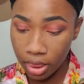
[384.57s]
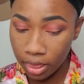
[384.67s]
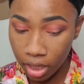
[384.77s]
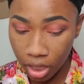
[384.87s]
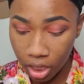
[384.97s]

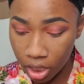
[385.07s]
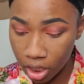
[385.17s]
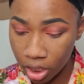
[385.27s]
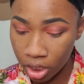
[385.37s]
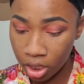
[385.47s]

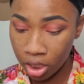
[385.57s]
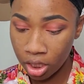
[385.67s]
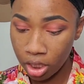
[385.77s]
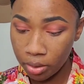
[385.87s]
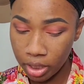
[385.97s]
Then
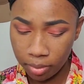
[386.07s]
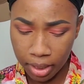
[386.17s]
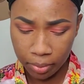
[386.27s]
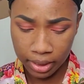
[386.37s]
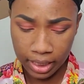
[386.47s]
we're gonna go
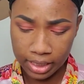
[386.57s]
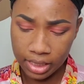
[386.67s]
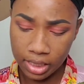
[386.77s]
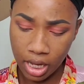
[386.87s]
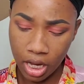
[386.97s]
back with that
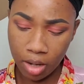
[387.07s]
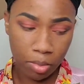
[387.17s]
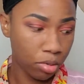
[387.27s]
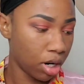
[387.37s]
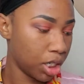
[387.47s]
same
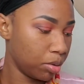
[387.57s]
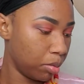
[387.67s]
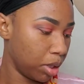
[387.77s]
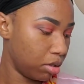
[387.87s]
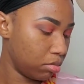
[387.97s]
brush we
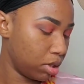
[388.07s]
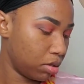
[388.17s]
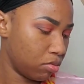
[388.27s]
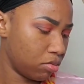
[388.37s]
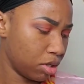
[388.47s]
were using with
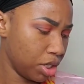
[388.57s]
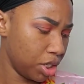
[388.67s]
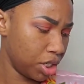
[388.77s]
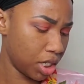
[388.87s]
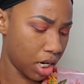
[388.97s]
the
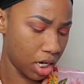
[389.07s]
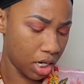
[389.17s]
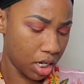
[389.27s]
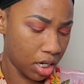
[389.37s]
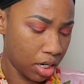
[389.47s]
orange
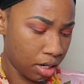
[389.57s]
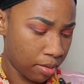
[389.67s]
shade.